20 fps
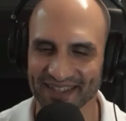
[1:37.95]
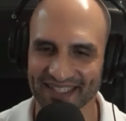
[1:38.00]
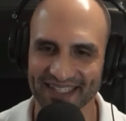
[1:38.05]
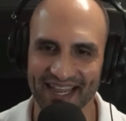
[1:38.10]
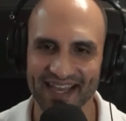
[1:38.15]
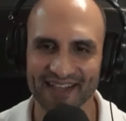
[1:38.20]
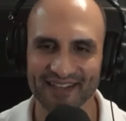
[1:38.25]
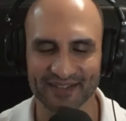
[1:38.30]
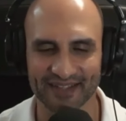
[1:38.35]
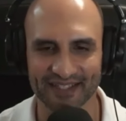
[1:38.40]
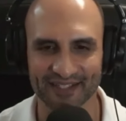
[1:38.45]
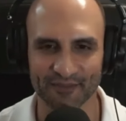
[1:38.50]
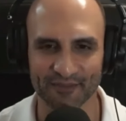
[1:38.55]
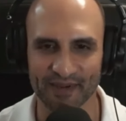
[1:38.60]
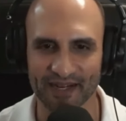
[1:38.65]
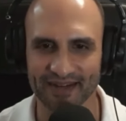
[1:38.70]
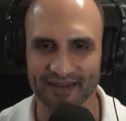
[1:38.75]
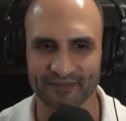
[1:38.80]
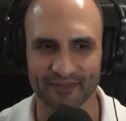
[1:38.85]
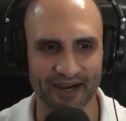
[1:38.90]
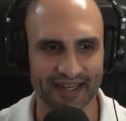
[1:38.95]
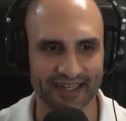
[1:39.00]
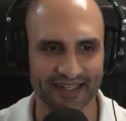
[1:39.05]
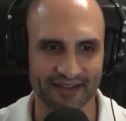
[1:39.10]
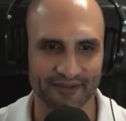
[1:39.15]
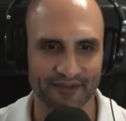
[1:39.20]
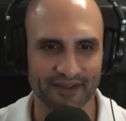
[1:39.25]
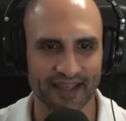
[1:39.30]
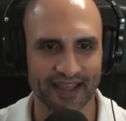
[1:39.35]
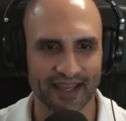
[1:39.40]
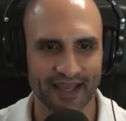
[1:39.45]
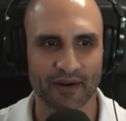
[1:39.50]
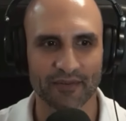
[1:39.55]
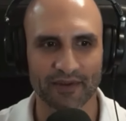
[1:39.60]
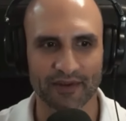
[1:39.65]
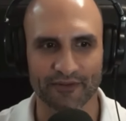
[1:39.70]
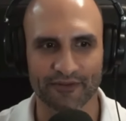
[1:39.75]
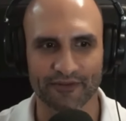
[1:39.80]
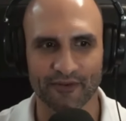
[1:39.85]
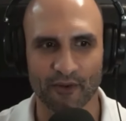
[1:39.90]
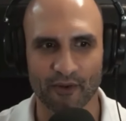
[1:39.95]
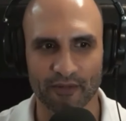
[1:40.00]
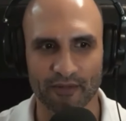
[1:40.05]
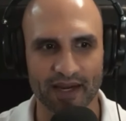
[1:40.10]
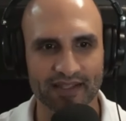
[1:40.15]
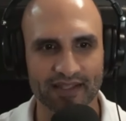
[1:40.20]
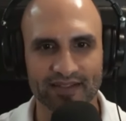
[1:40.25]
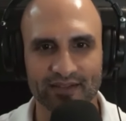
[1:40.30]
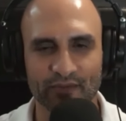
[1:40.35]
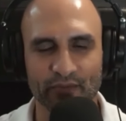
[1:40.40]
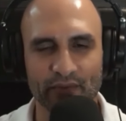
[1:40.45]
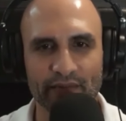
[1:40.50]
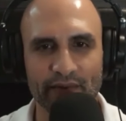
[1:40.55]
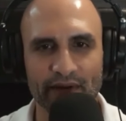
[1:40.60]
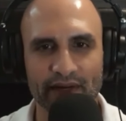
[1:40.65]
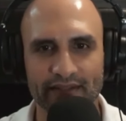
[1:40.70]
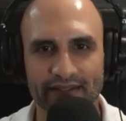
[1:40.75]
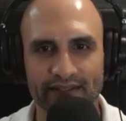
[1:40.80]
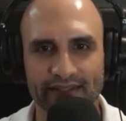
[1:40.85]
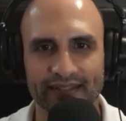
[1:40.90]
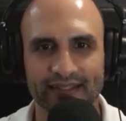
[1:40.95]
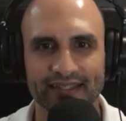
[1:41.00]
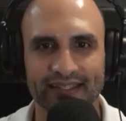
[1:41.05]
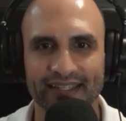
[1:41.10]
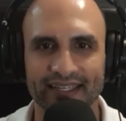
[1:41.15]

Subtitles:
It's been what, probably 4 months, 3 months.